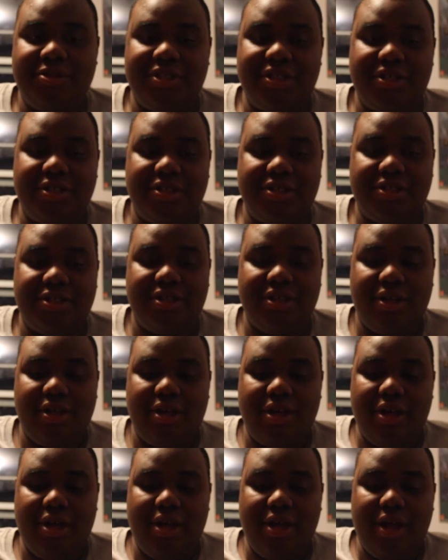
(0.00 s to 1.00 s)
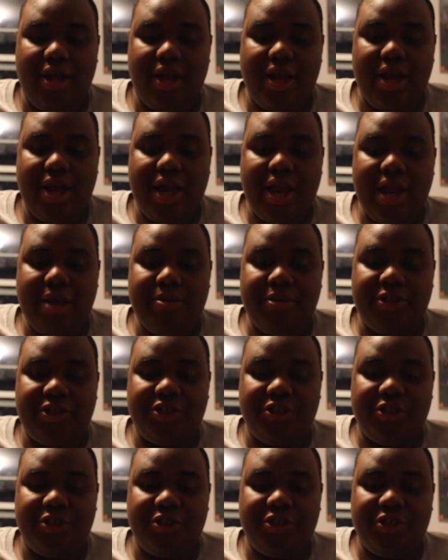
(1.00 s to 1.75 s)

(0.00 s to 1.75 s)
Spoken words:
since Amy